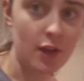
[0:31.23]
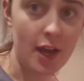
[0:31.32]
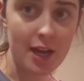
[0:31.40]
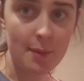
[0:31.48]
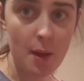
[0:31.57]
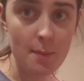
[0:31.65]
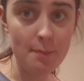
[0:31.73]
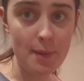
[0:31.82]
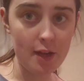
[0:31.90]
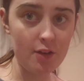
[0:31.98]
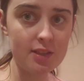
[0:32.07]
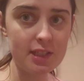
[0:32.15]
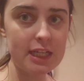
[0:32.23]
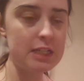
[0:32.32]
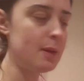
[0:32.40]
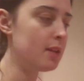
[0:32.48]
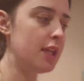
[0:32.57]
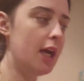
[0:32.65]
I am mega excited
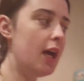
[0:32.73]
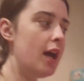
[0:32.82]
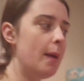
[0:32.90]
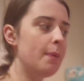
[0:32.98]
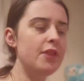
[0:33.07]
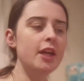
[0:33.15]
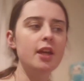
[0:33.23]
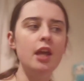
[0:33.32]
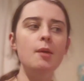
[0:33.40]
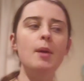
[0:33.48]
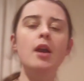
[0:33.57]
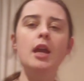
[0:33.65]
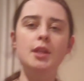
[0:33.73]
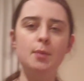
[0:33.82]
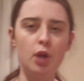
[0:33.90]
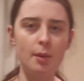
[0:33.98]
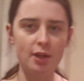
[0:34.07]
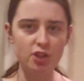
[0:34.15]
about that. I'm thinking about either
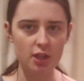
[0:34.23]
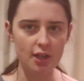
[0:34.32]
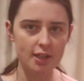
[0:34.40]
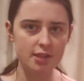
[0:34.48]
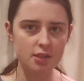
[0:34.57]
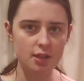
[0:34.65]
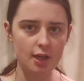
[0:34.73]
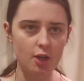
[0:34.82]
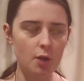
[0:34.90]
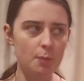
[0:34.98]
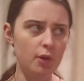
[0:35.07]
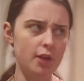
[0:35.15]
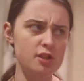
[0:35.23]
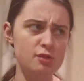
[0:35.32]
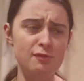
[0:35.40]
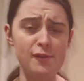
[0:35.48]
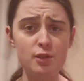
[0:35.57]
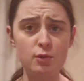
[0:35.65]
putting my jelly cats in there or putting some
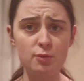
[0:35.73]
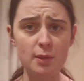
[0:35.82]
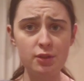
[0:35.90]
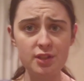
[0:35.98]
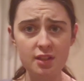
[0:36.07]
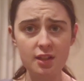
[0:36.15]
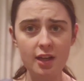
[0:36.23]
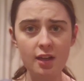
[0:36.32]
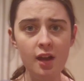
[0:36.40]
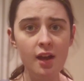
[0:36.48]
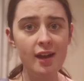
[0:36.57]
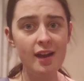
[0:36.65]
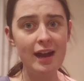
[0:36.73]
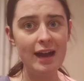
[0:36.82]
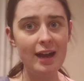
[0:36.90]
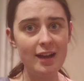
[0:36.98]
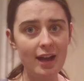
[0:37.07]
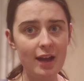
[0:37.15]
of my Squishmallows in there.
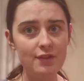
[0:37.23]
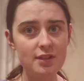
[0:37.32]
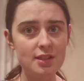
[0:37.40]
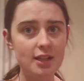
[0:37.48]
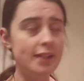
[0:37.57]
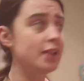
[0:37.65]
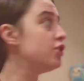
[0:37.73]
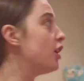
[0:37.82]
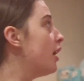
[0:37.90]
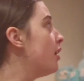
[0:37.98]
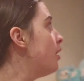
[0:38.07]
I haven't decided yet,